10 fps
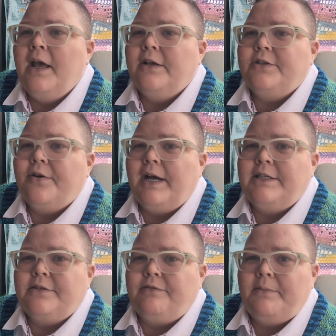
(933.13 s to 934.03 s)
So I
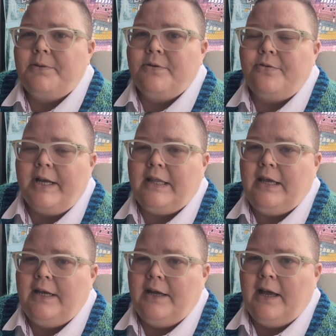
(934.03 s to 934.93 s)
just flipped through
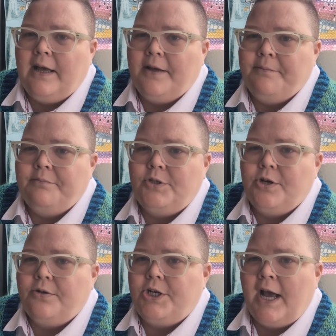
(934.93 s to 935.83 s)
quickly,
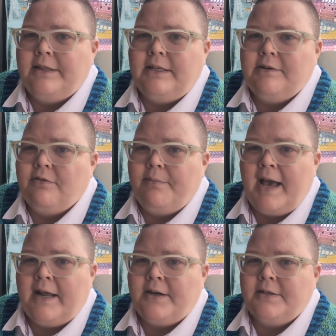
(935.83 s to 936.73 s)
showed chat the different
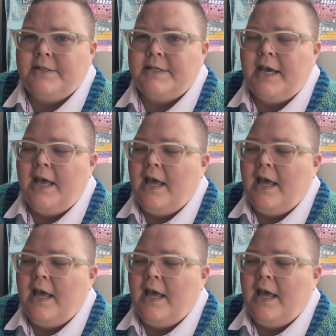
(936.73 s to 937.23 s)
patterns.